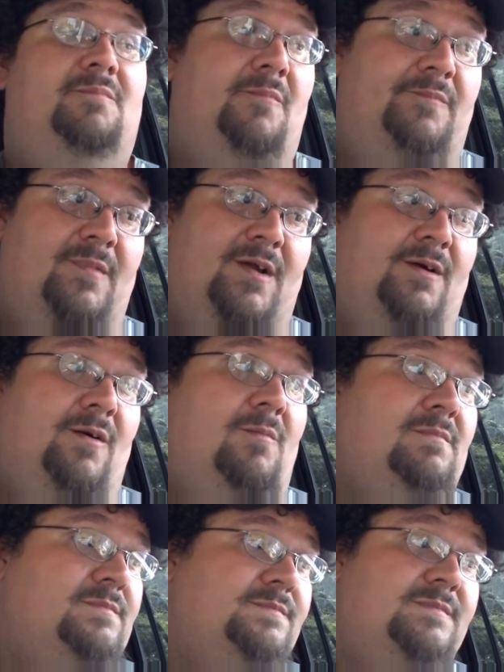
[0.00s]
You know,
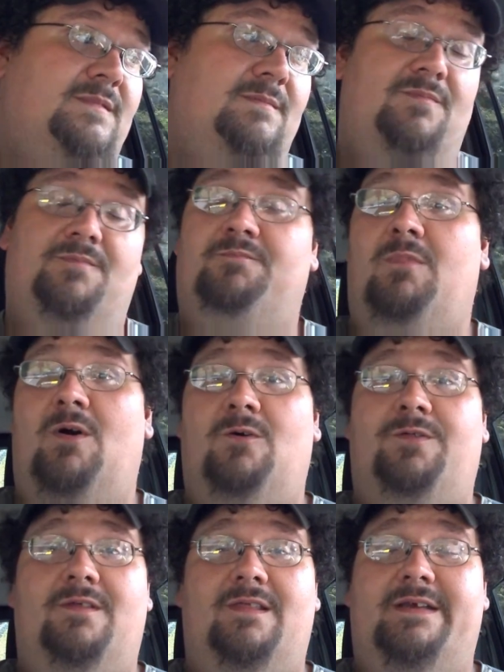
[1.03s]

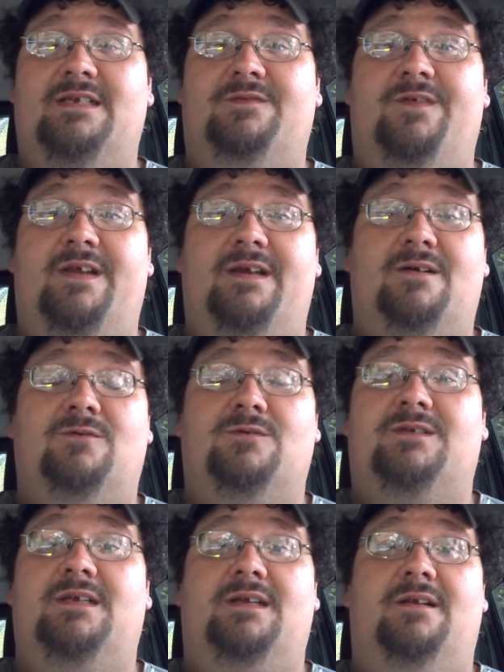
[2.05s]
both of these
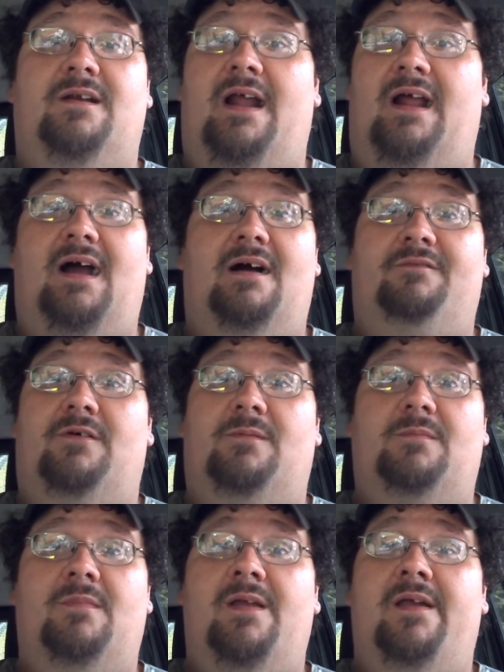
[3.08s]
vehicles here have
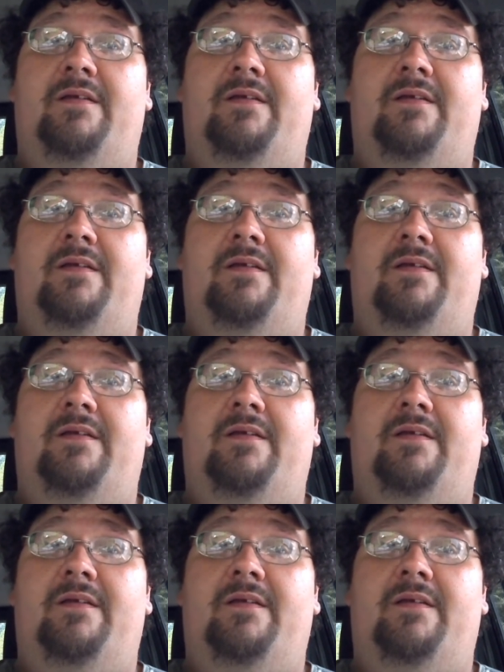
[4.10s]
them,